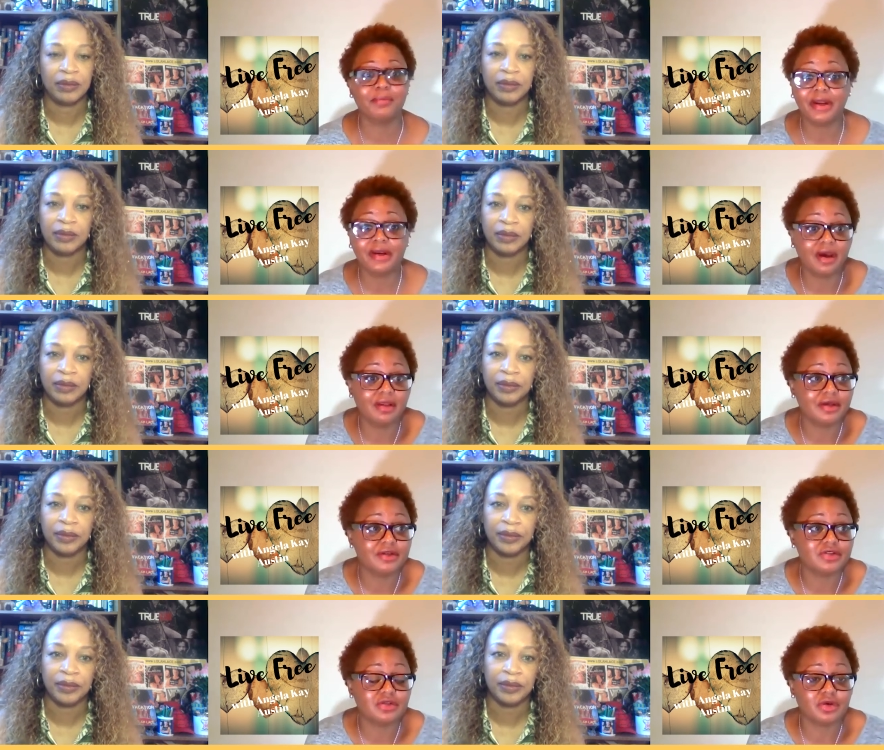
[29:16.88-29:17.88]
Speaker 1: to my
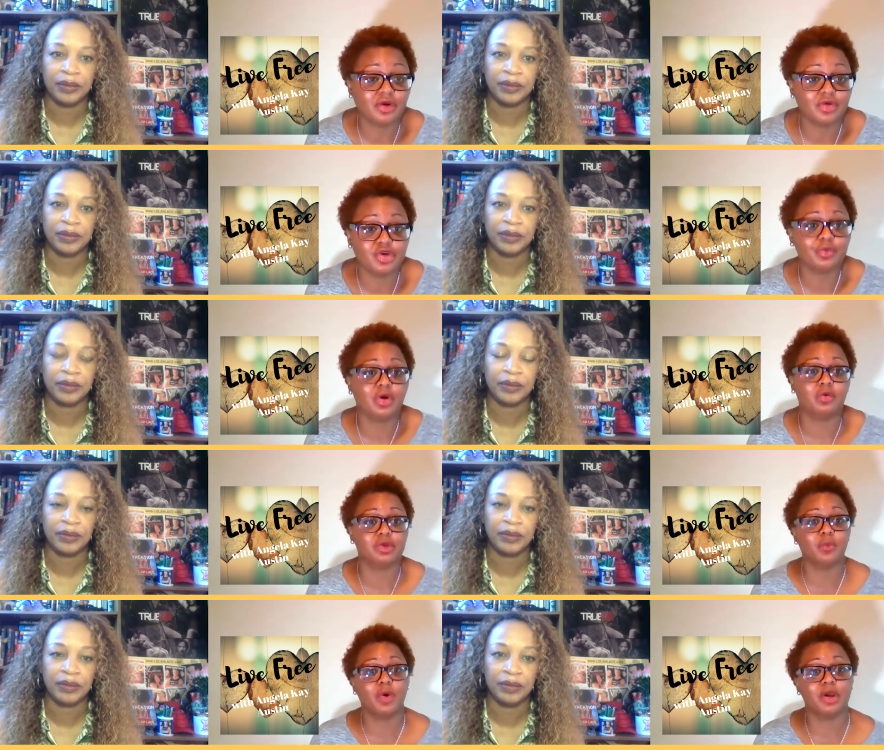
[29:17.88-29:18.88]
knowledge, you know, you were the
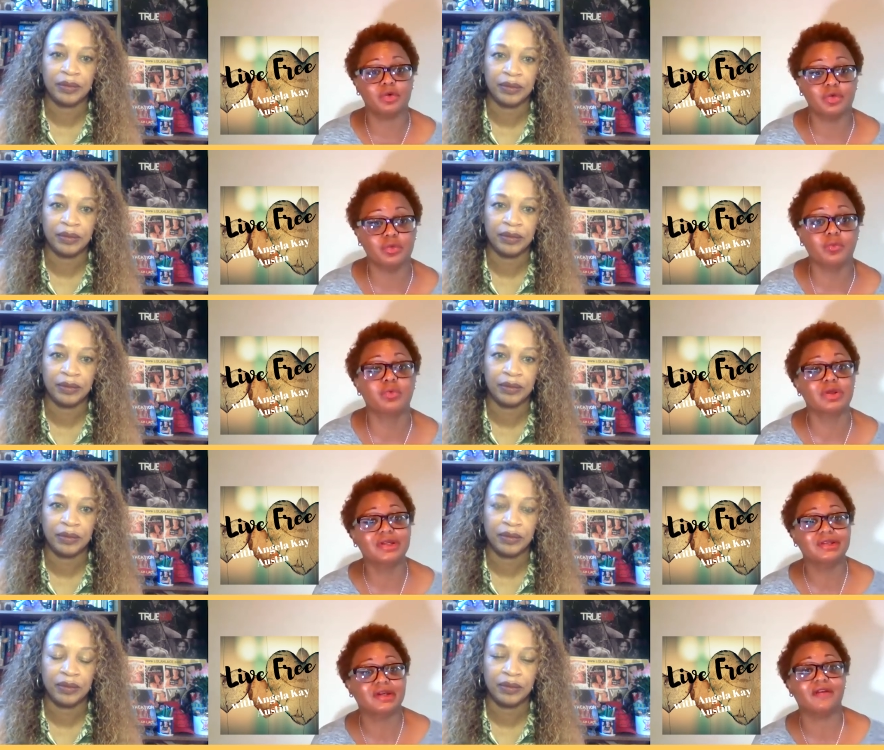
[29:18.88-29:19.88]
only one who
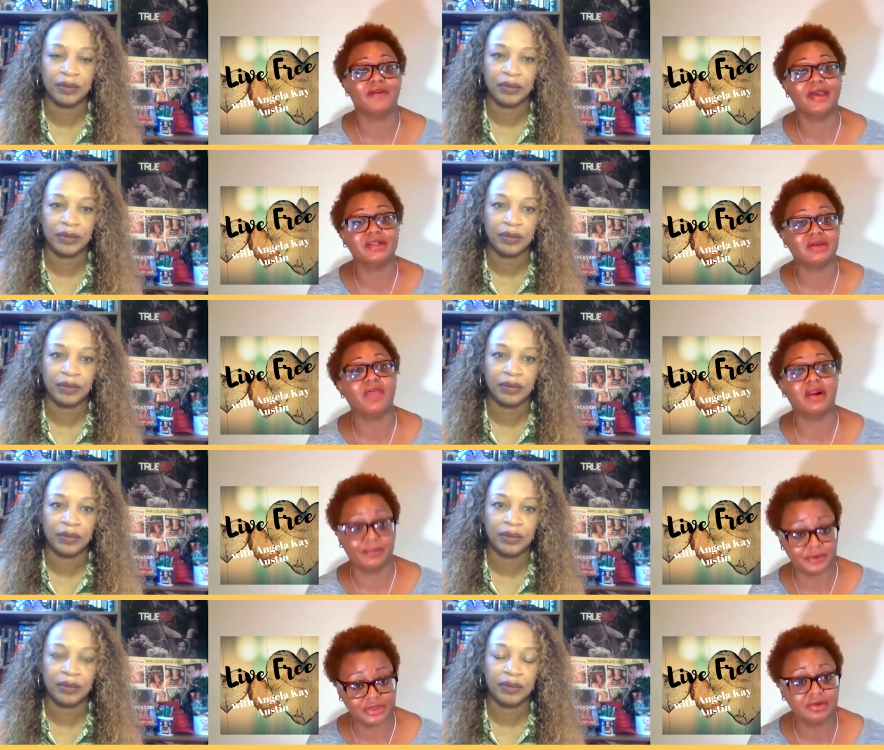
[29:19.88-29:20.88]
really took advantage of that
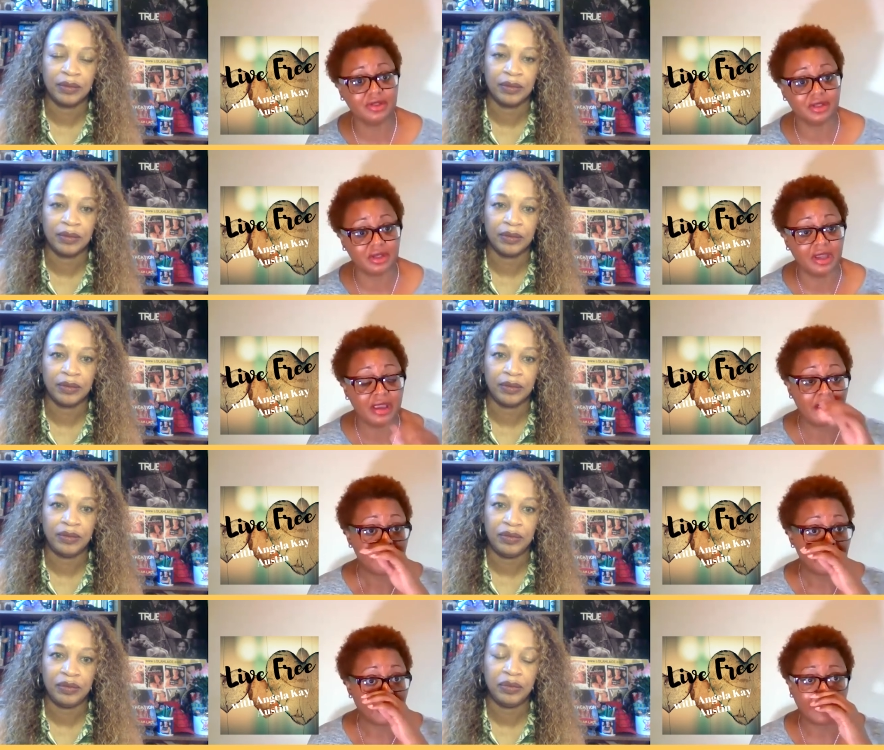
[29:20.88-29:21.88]
opportunity.
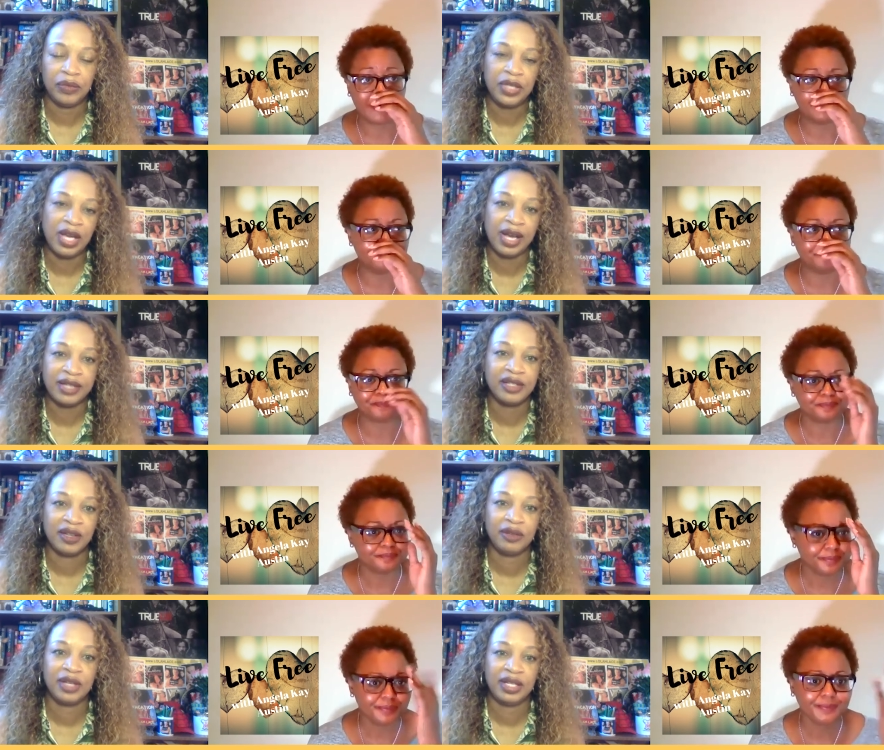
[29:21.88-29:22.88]
And yeah, I
Speaker 2: saw
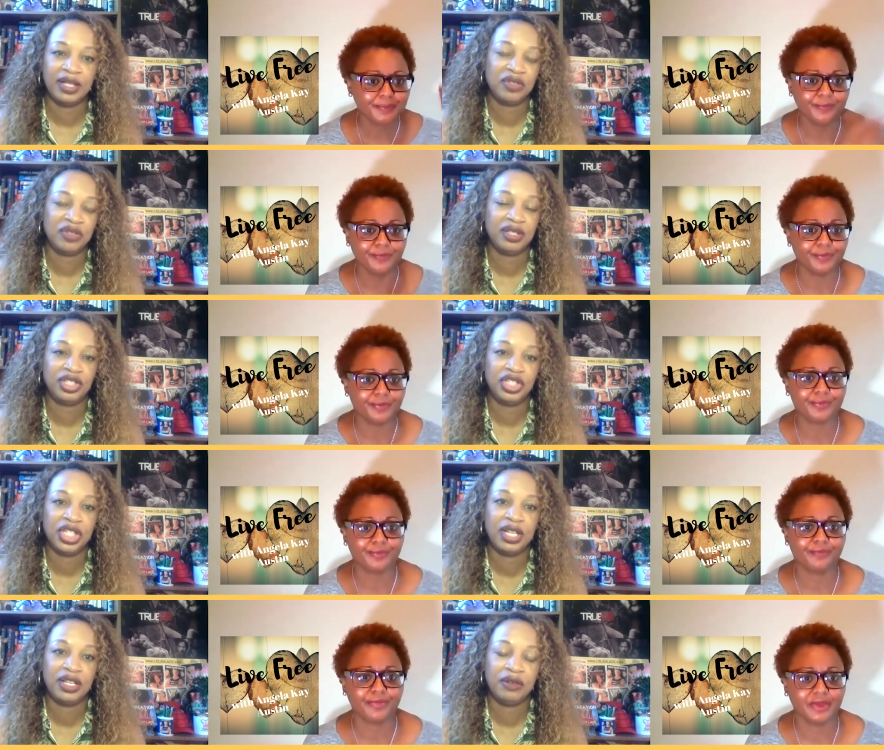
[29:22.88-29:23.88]
that he was legit. You
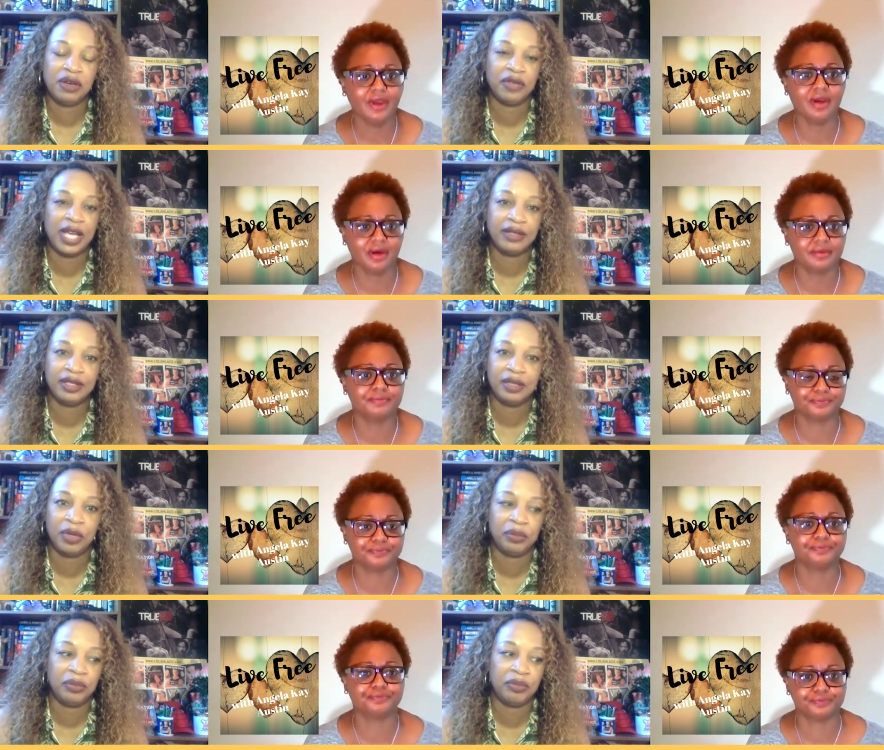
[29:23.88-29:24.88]
know, that's the,
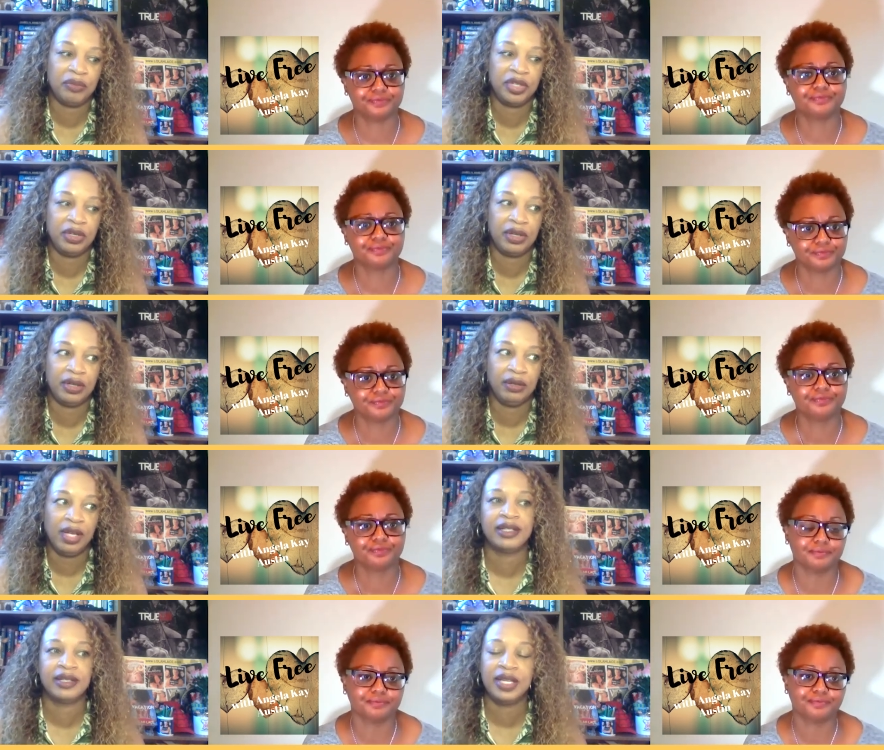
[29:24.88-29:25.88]
you know,
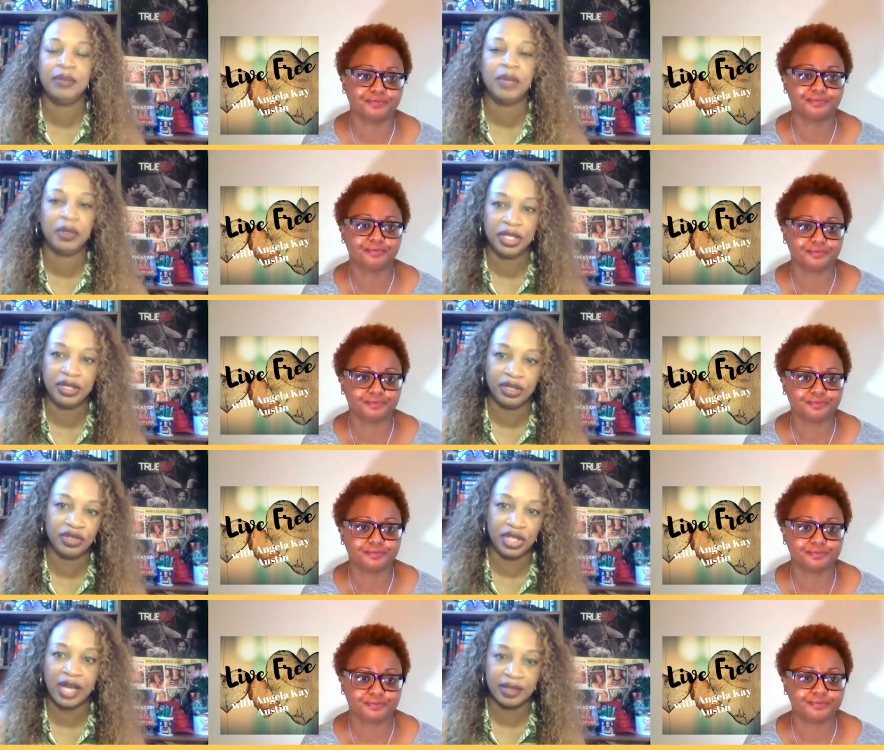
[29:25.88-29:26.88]
did my research and I
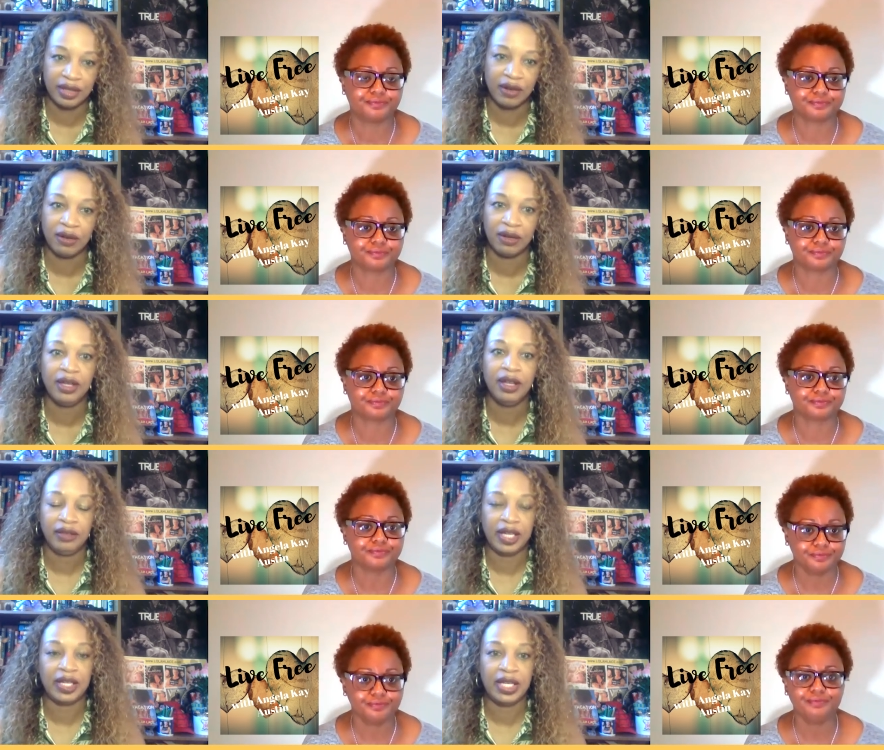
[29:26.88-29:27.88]
saw that
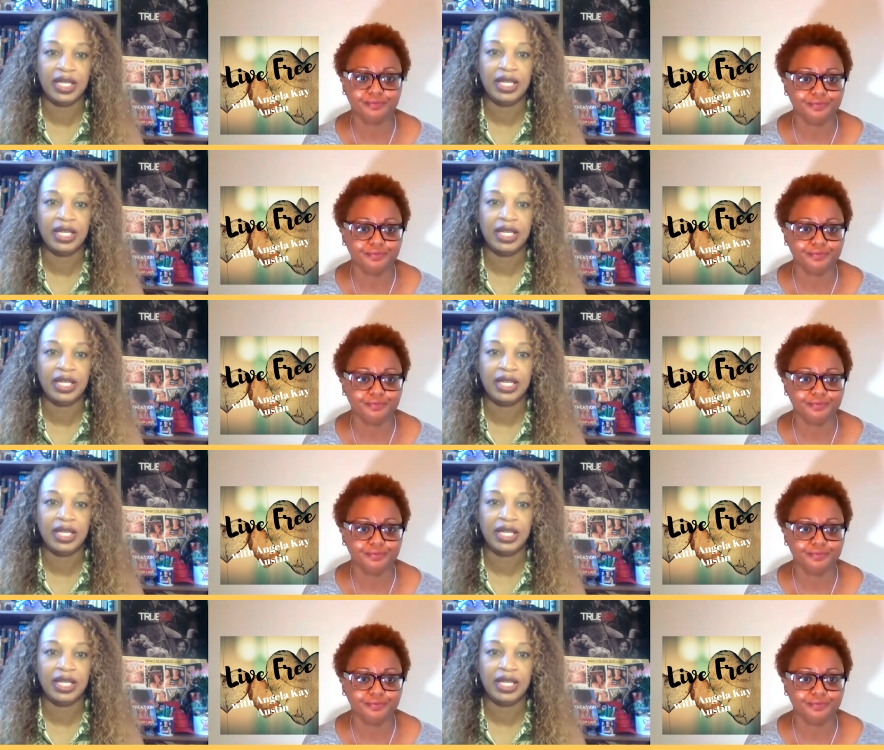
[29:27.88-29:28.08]
he